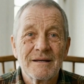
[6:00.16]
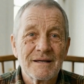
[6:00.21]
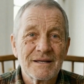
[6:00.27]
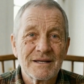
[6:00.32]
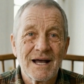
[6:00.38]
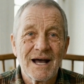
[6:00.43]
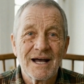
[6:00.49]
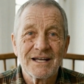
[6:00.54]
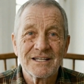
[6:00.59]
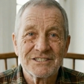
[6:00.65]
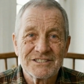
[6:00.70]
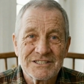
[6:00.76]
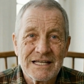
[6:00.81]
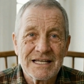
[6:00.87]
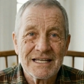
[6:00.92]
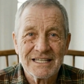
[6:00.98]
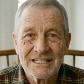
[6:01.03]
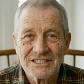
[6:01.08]
That is
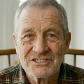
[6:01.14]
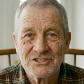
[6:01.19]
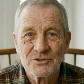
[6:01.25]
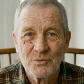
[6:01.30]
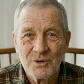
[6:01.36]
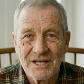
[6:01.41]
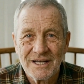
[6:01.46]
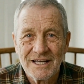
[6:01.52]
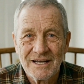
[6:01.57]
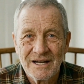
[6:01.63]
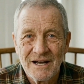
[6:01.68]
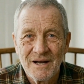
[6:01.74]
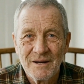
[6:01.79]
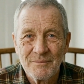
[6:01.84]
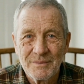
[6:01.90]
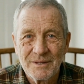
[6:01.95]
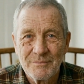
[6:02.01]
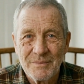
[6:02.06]
the yeast waking
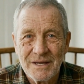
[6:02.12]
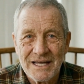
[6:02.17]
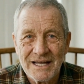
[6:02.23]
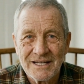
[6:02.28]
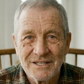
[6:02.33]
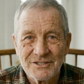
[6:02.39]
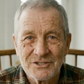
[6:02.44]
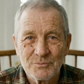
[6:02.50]
up and beginning